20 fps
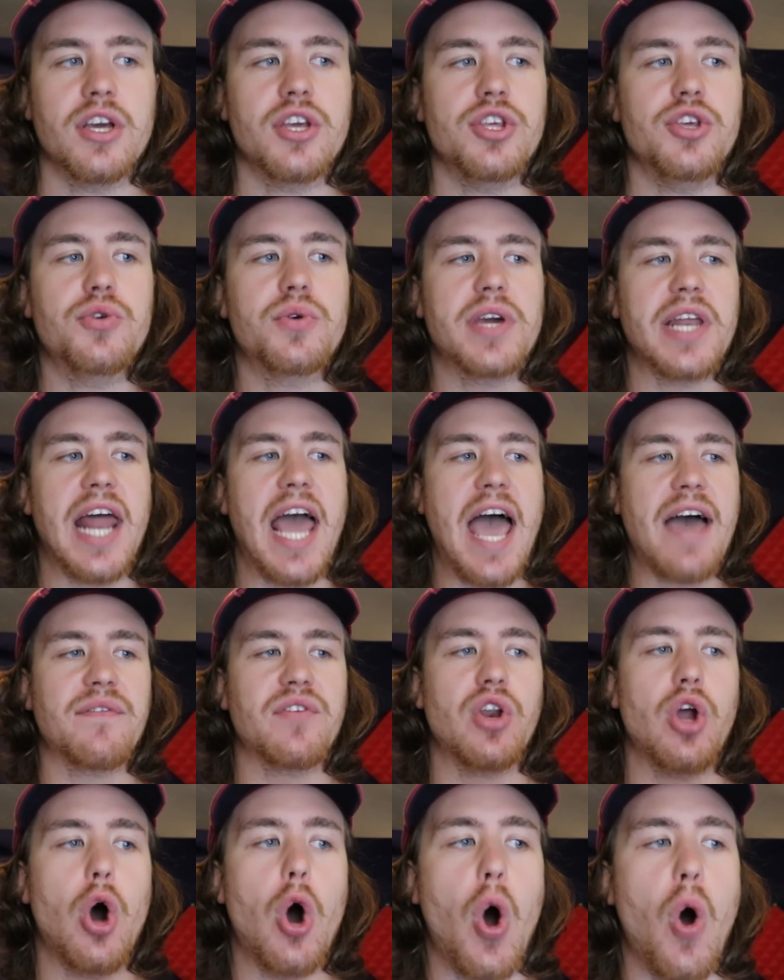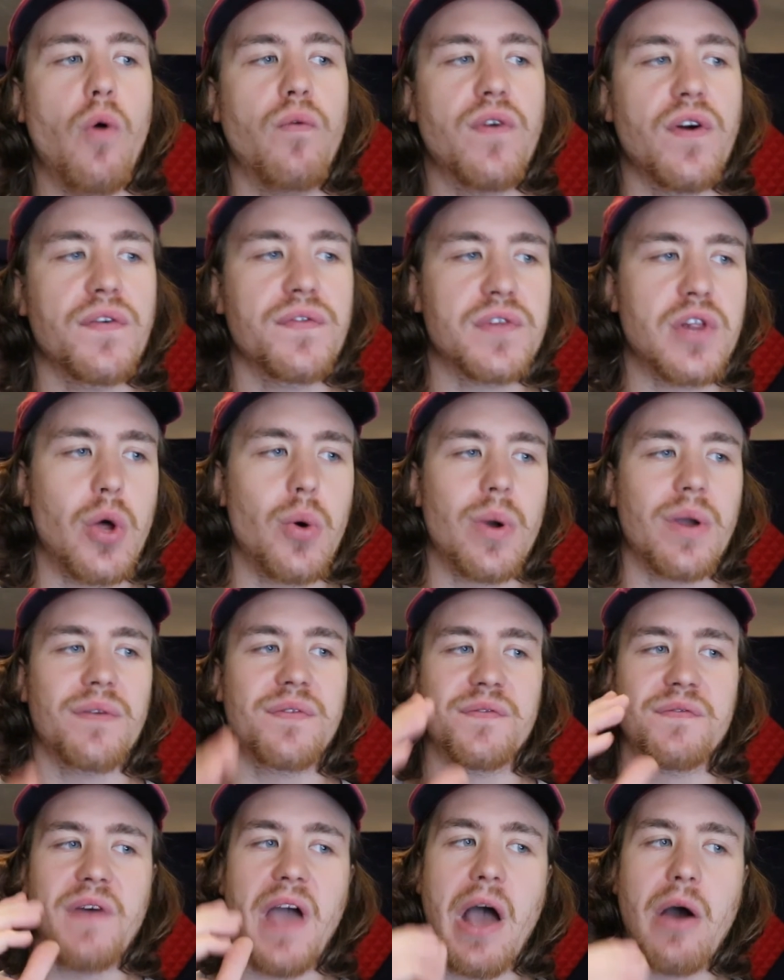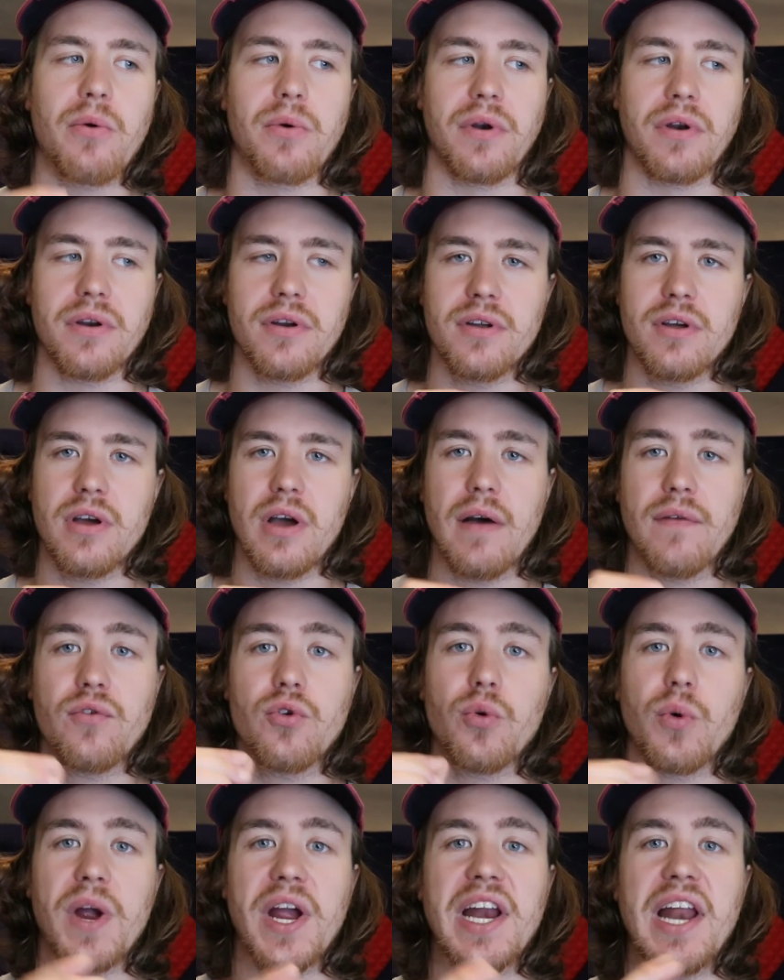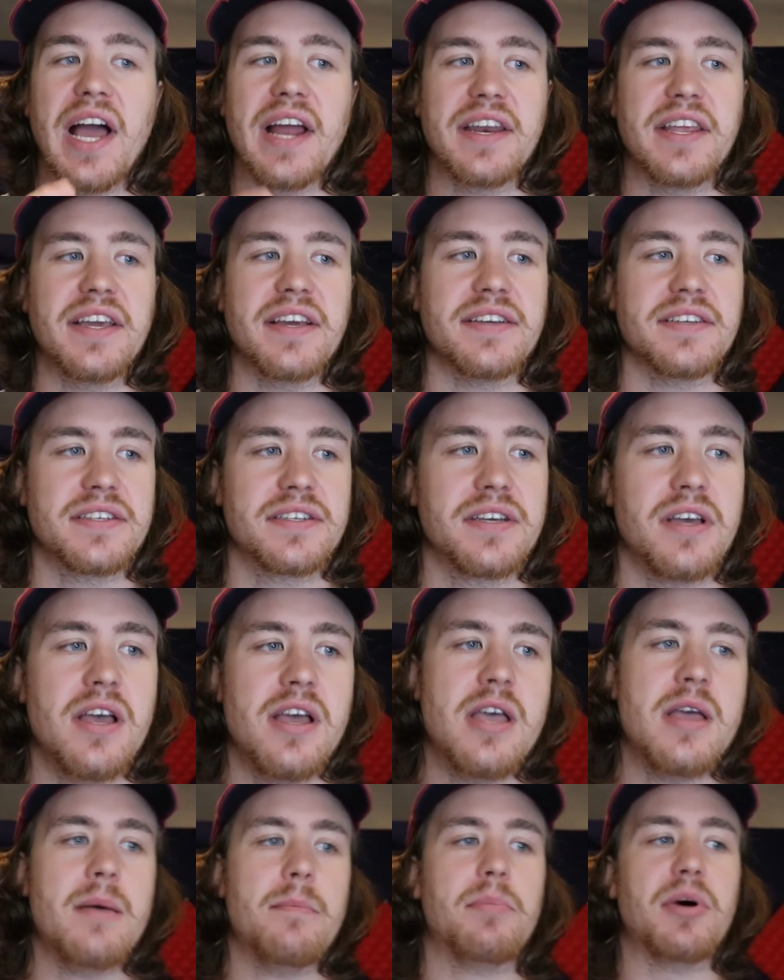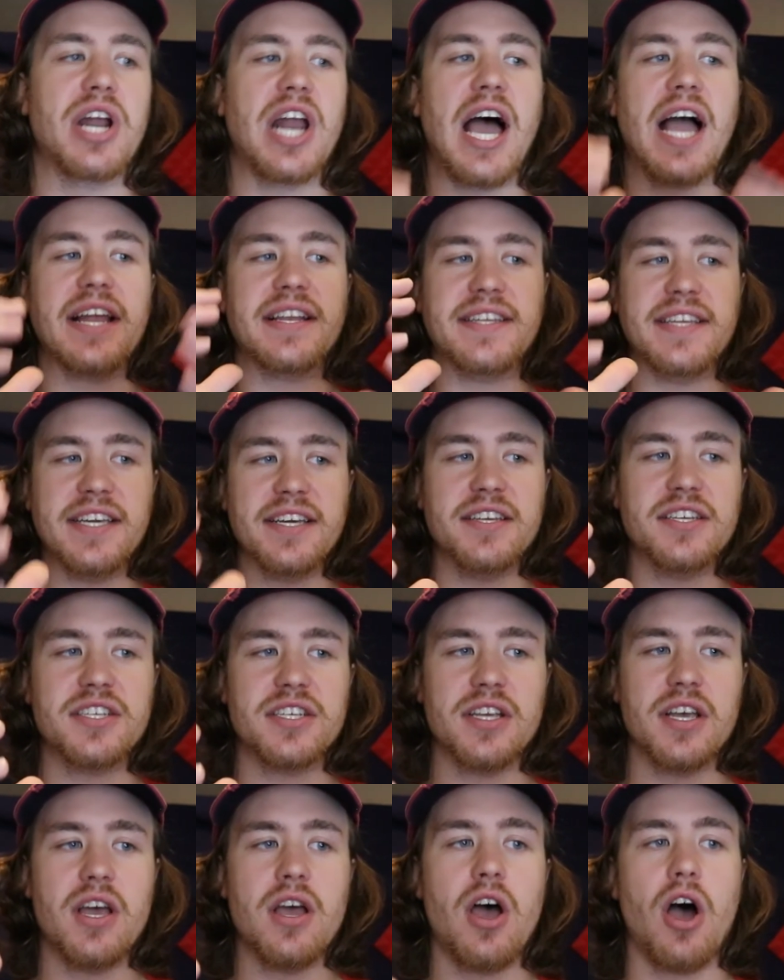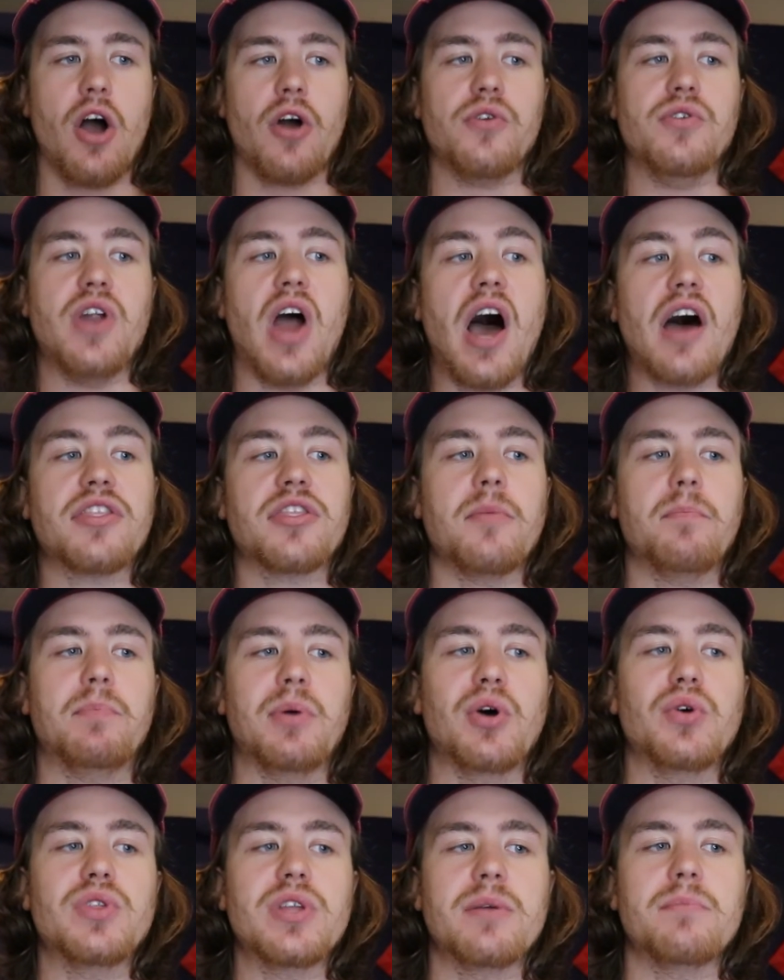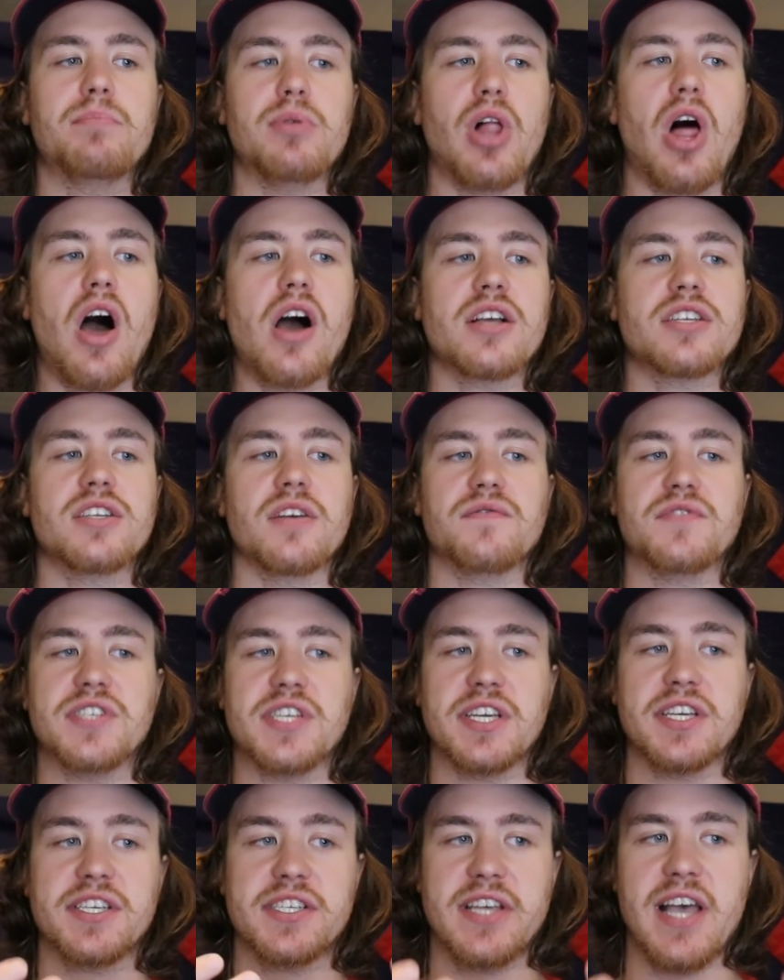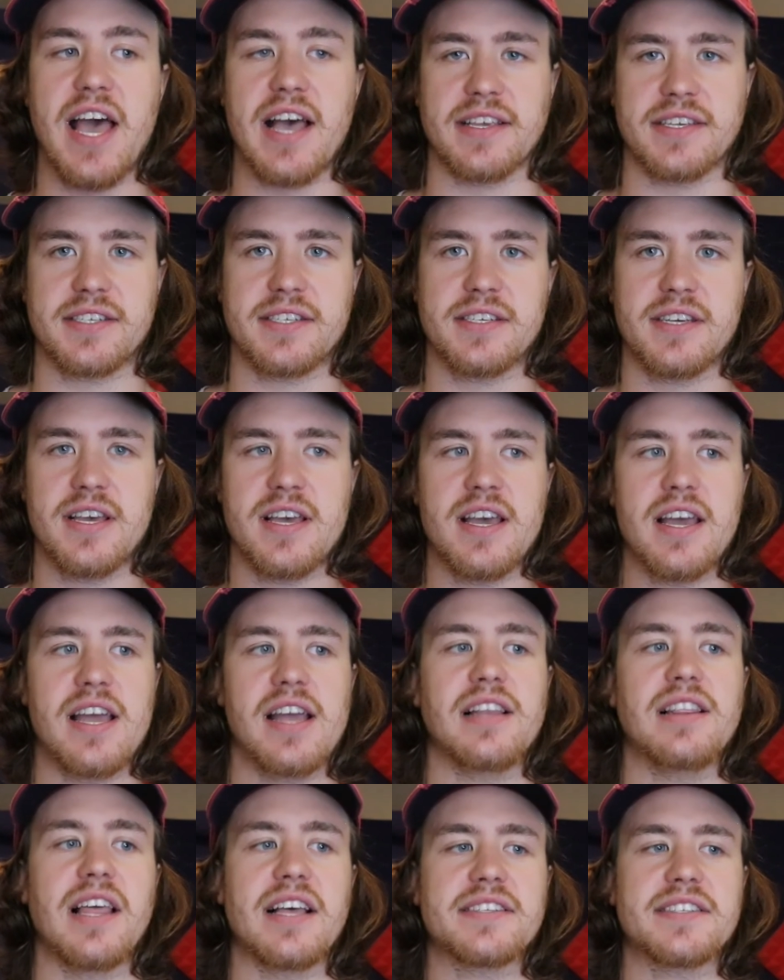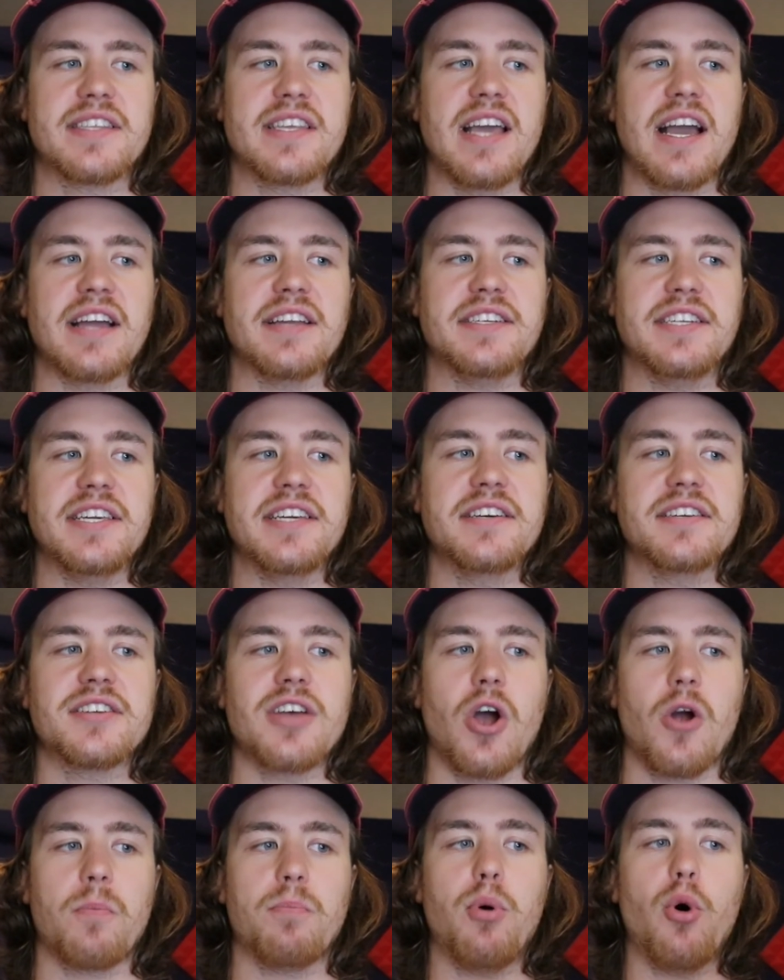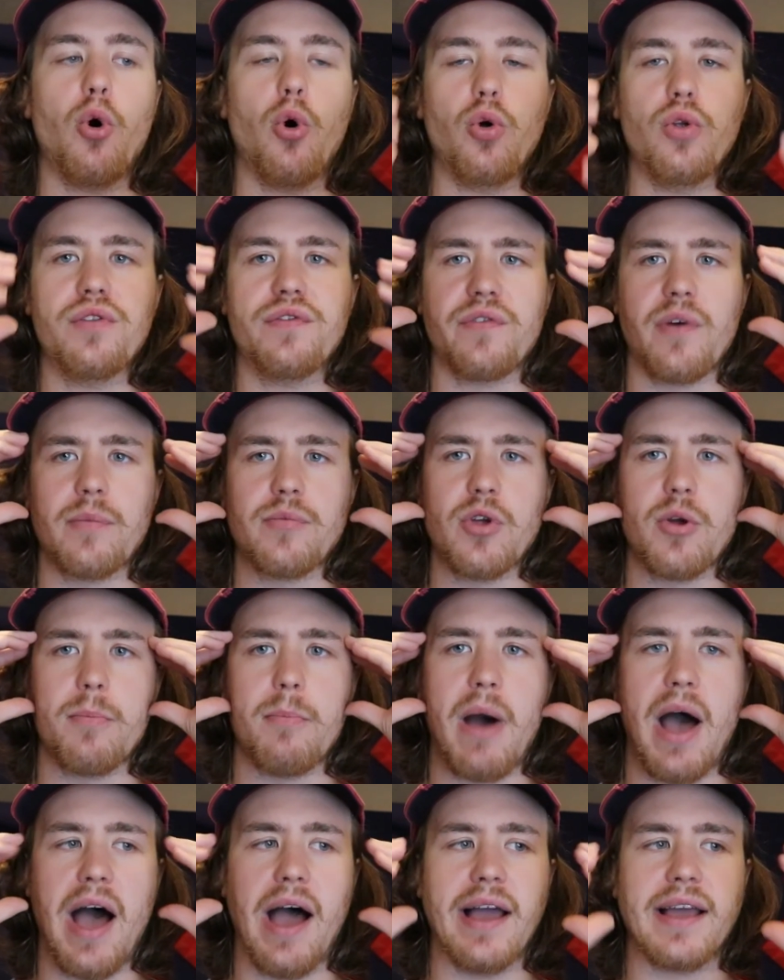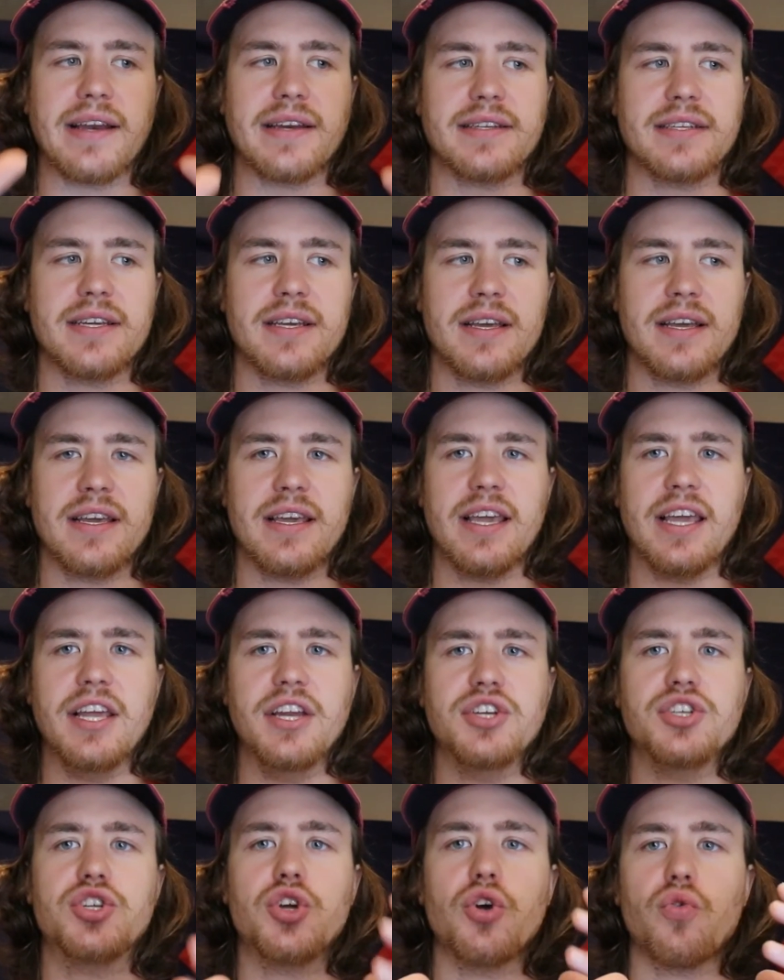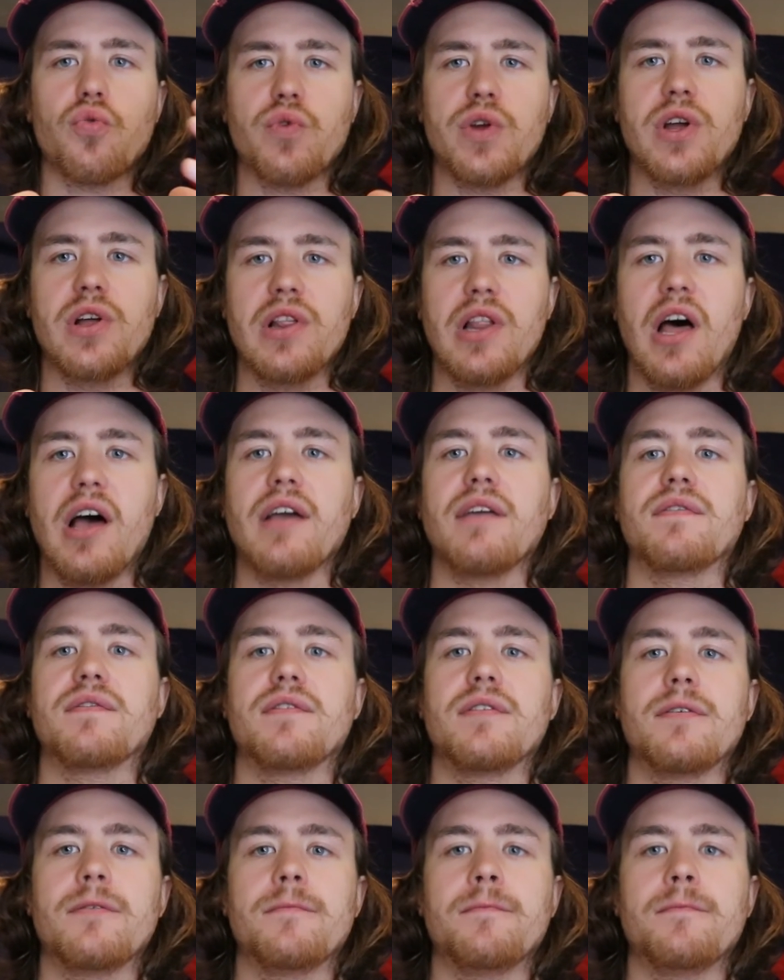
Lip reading: You can have an overflowing fountain of great ideas, but ideas are not the building blocks of success unless the ideas are pulled from your mind into real life.